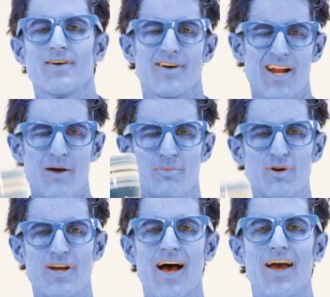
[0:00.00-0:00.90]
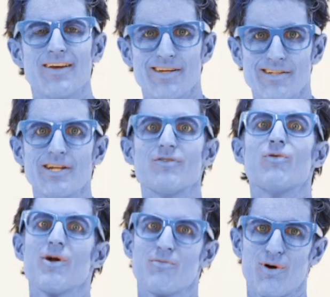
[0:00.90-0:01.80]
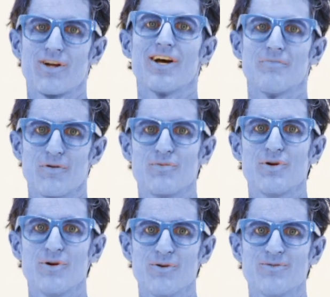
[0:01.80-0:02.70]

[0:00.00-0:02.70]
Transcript: And I'm Blue Guy, in need of one more cup of brew.